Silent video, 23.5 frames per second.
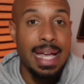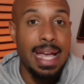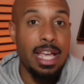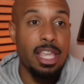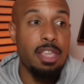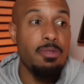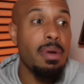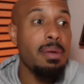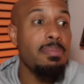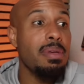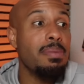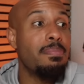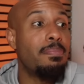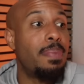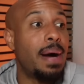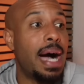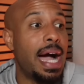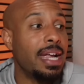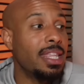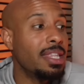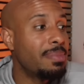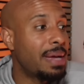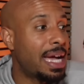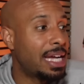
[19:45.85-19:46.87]
Heck, you might be
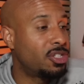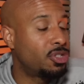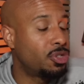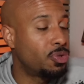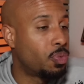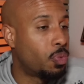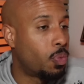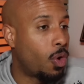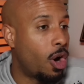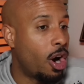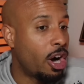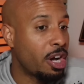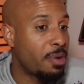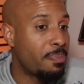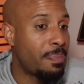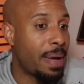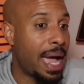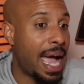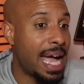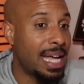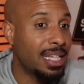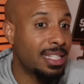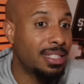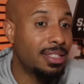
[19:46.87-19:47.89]
buying them as you walk
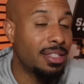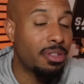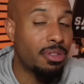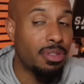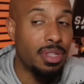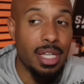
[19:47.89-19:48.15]
past the